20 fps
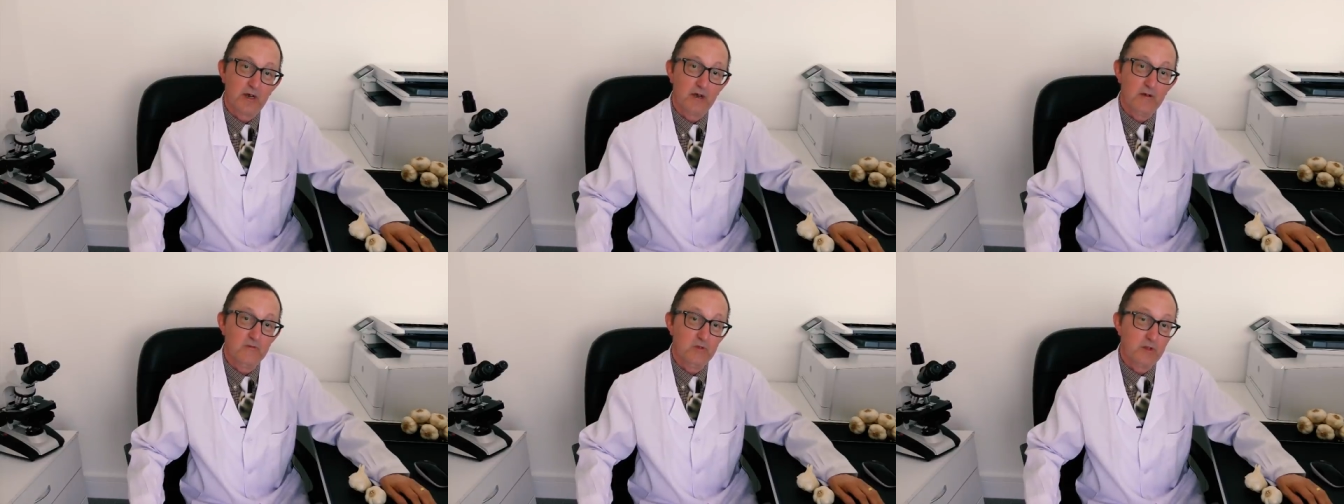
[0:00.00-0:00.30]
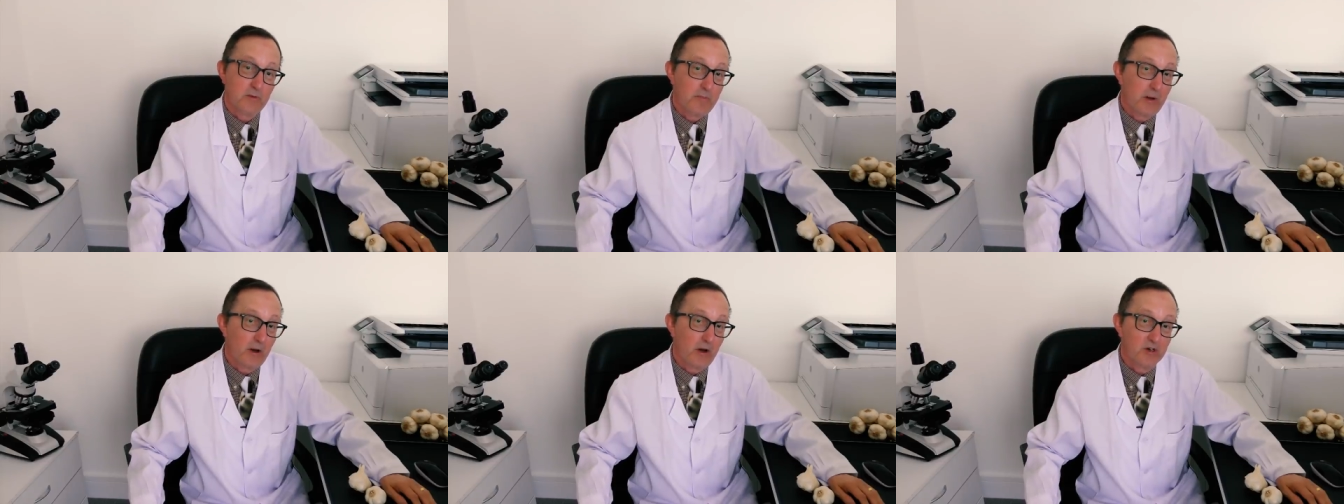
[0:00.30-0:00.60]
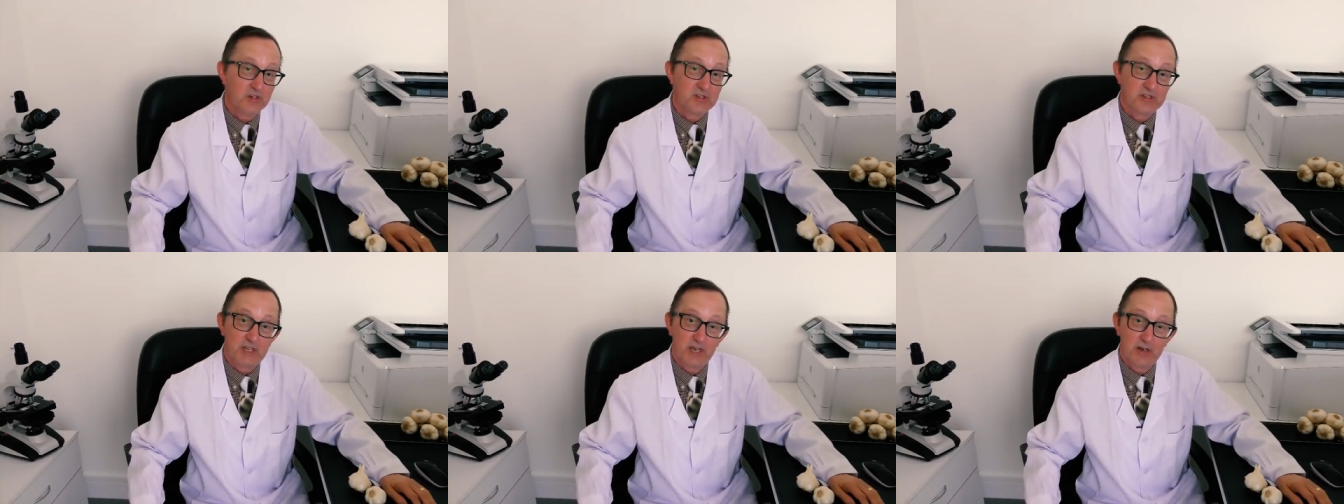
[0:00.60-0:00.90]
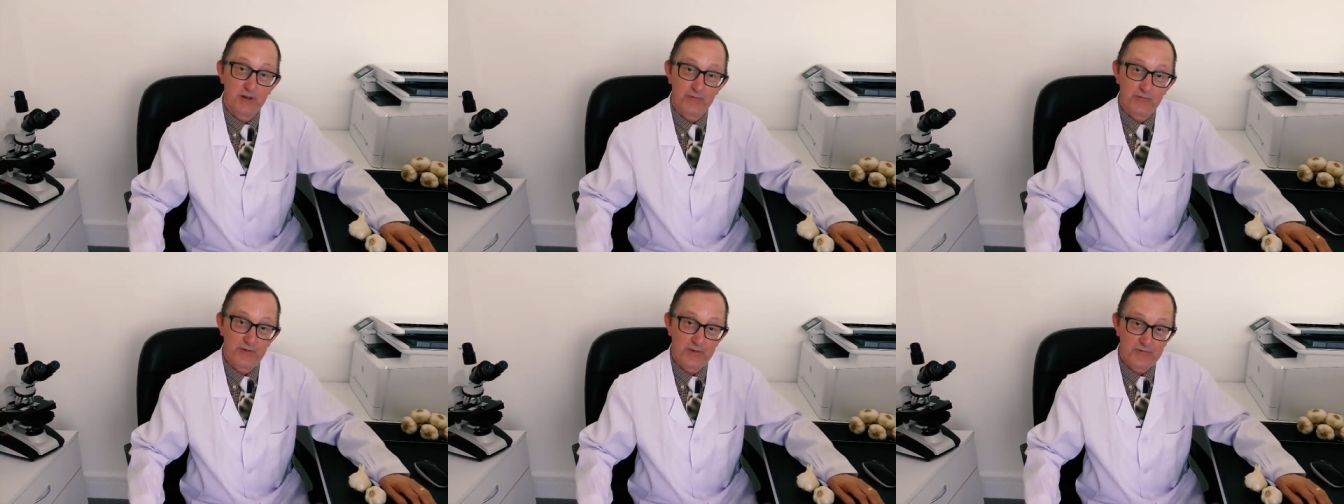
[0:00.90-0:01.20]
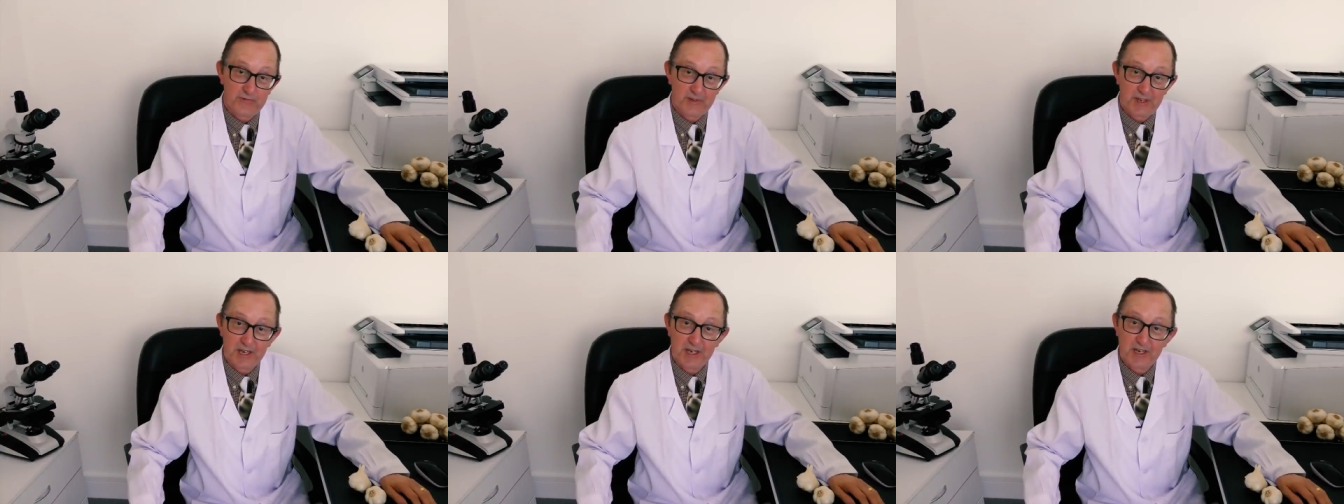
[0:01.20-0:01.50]
over the past 10 or
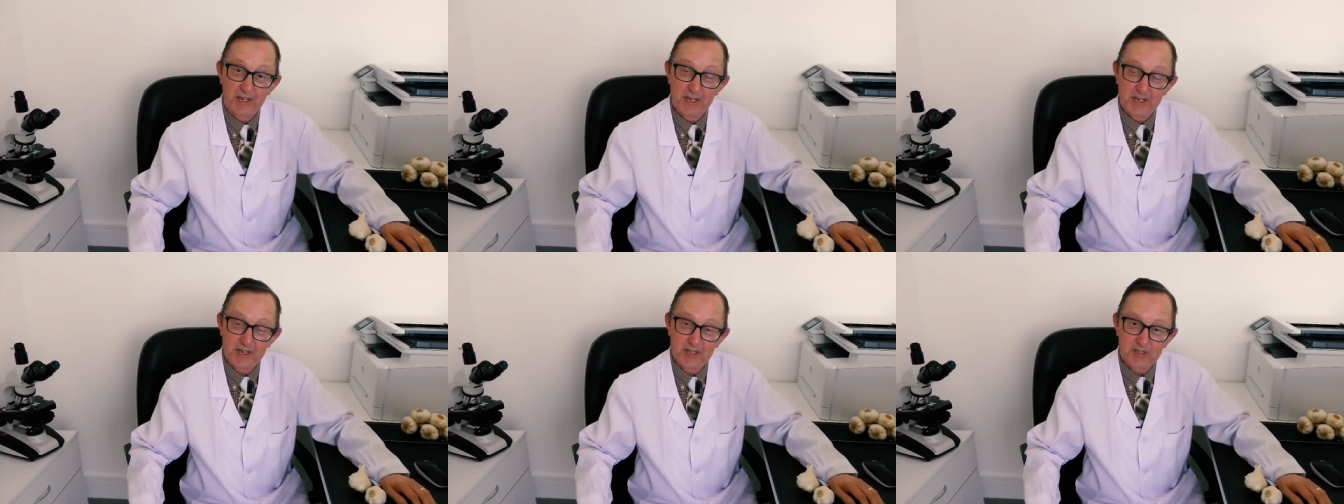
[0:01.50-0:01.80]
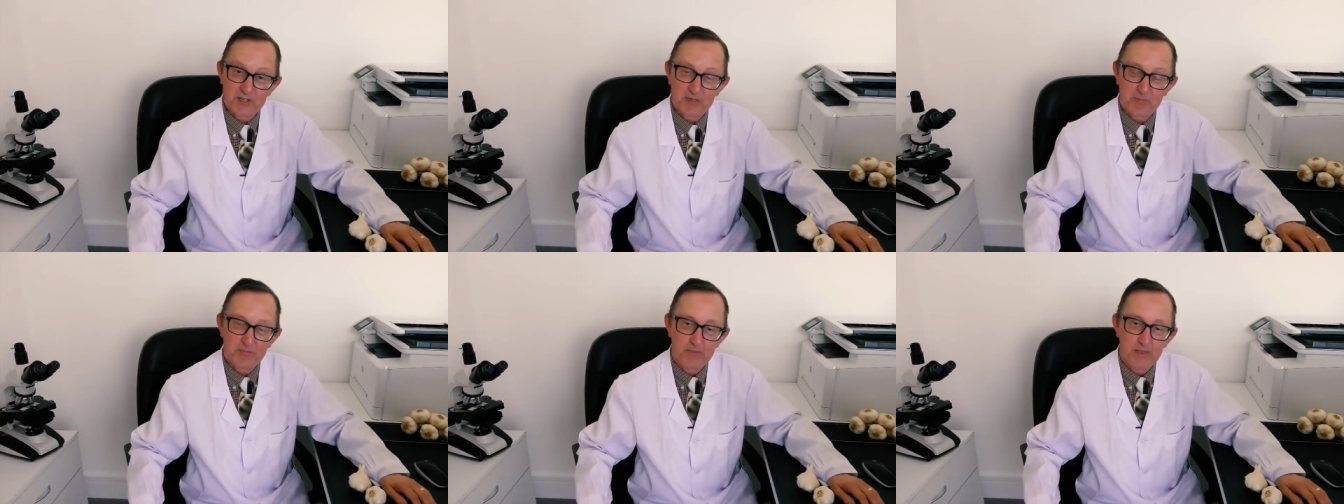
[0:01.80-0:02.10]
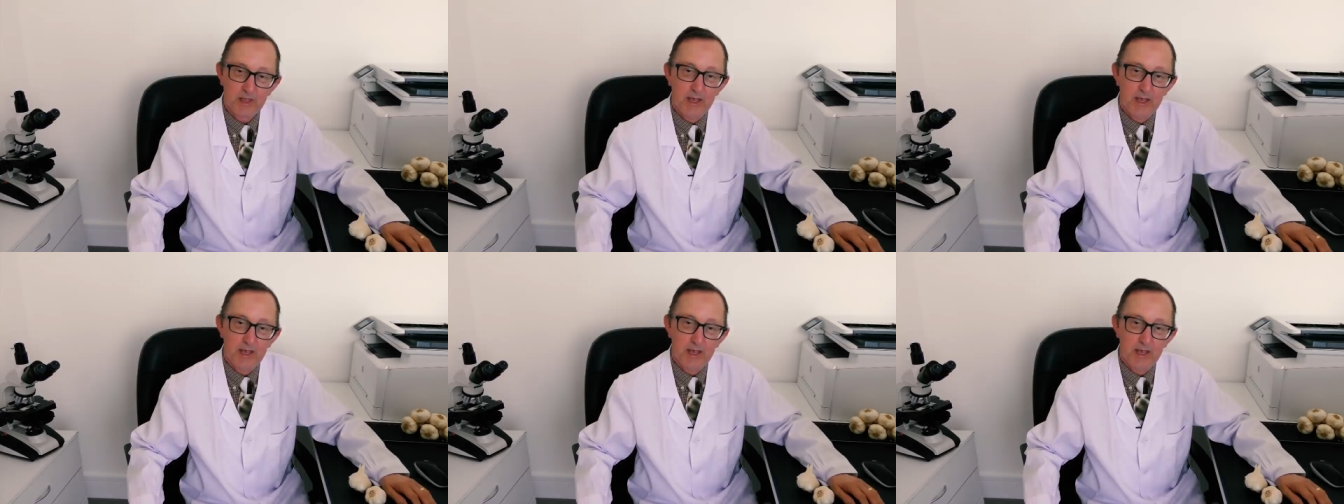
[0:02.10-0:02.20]
15 years.